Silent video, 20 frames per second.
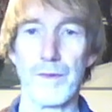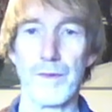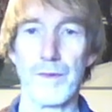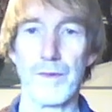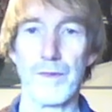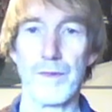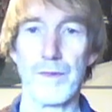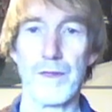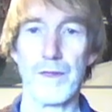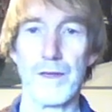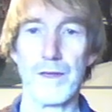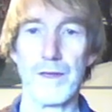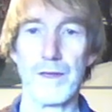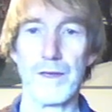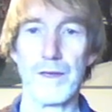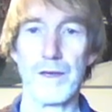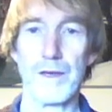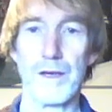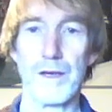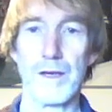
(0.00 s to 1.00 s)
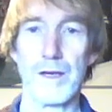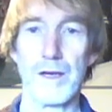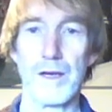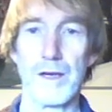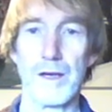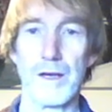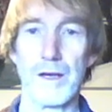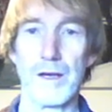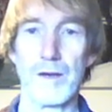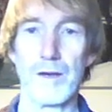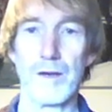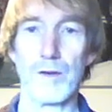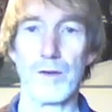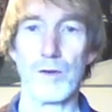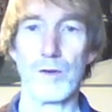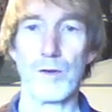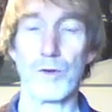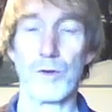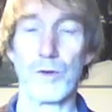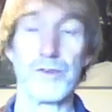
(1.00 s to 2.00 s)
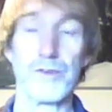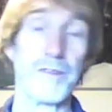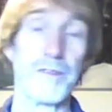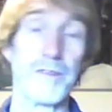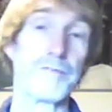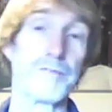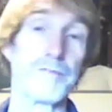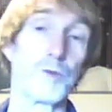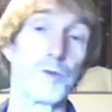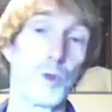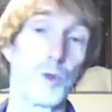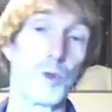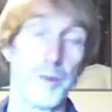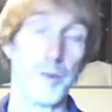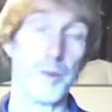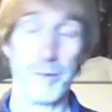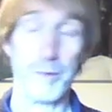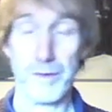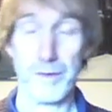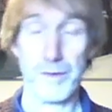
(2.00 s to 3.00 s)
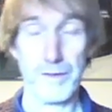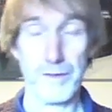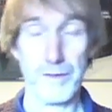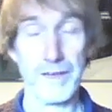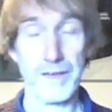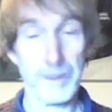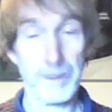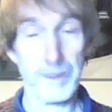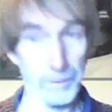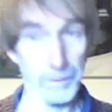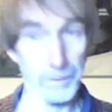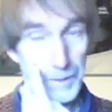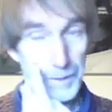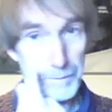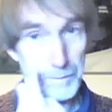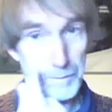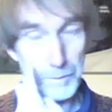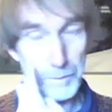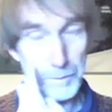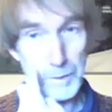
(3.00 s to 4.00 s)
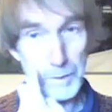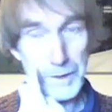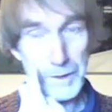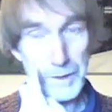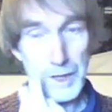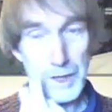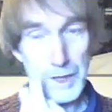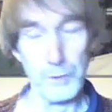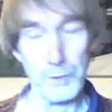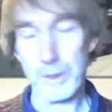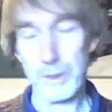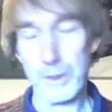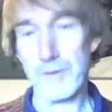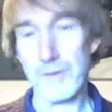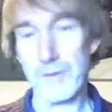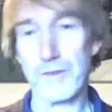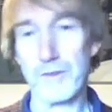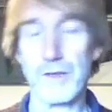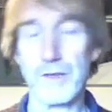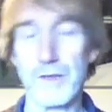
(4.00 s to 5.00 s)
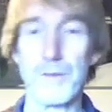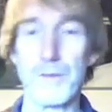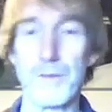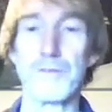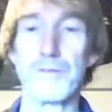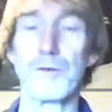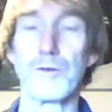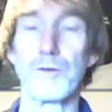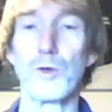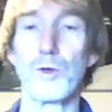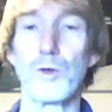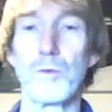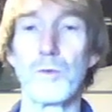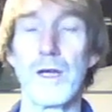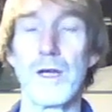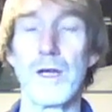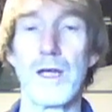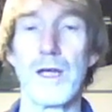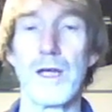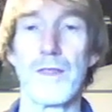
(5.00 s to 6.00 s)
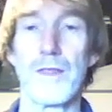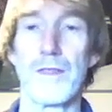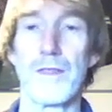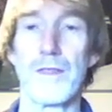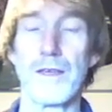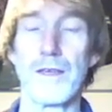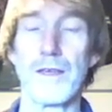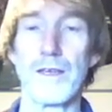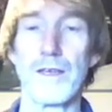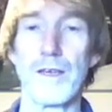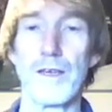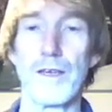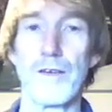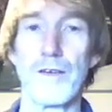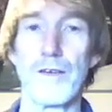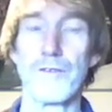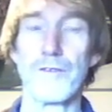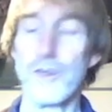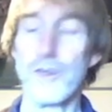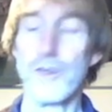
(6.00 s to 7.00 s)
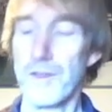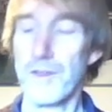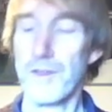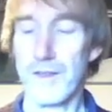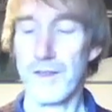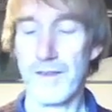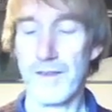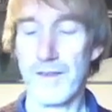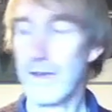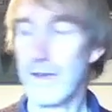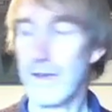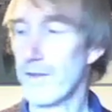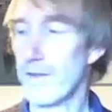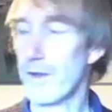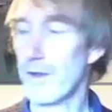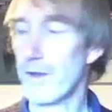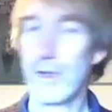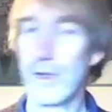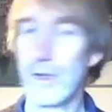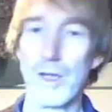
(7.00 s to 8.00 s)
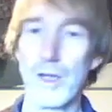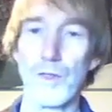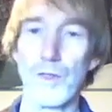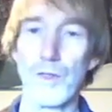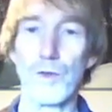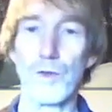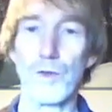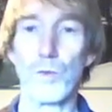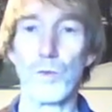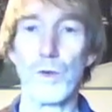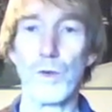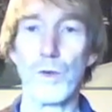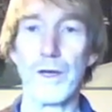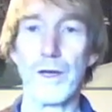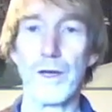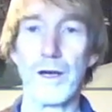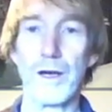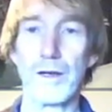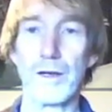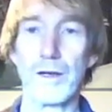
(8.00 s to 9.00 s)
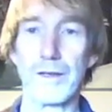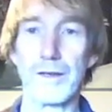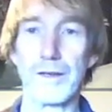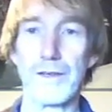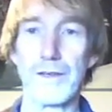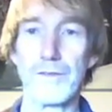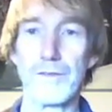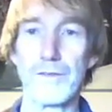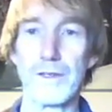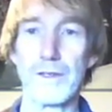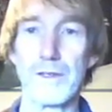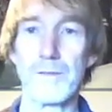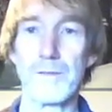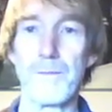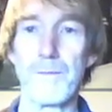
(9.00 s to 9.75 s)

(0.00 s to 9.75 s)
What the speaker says: or transform is the technical term for it. We're going to transform the efficiency data that we are given